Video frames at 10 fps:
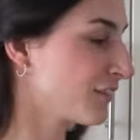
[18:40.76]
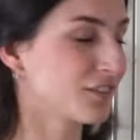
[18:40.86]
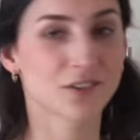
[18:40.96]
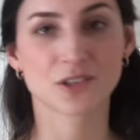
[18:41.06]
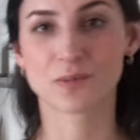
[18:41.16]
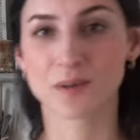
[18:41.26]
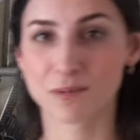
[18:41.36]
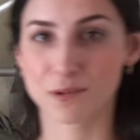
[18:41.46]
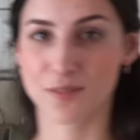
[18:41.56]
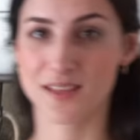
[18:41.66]
to show you one
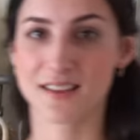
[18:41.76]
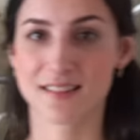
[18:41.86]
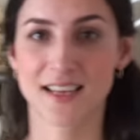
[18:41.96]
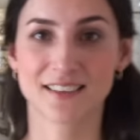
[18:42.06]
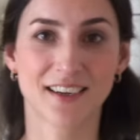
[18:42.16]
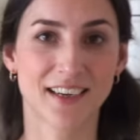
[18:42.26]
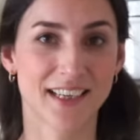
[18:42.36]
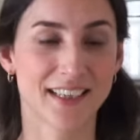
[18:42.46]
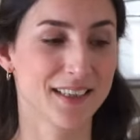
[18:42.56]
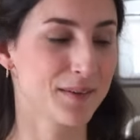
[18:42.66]
more thing that
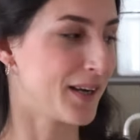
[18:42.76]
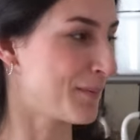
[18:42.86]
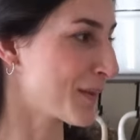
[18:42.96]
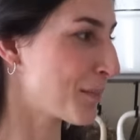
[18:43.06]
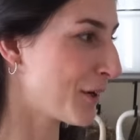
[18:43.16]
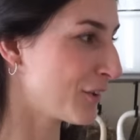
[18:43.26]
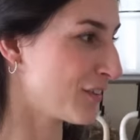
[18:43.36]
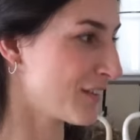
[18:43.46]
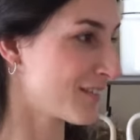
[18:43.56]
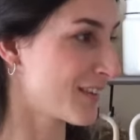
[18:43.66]
I
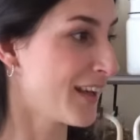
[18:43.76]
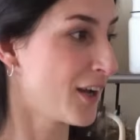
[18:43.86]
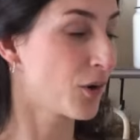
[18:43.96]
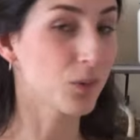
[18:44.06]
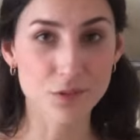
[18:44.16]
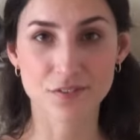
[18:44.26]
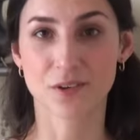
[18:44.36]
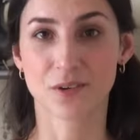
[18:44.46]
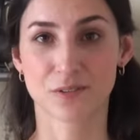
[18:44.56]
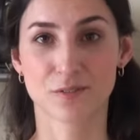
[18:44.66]
purchased
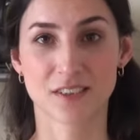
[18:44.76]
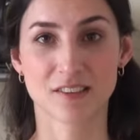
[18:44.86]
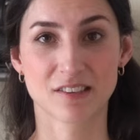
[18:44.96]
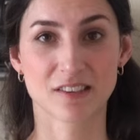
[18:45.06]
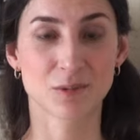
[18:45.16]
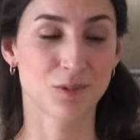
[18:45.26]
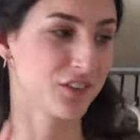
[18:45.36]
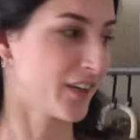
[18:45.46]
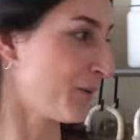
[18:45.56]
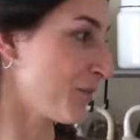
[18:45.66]
also on Vinted,
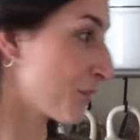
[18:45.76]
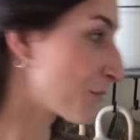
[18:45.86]
which I was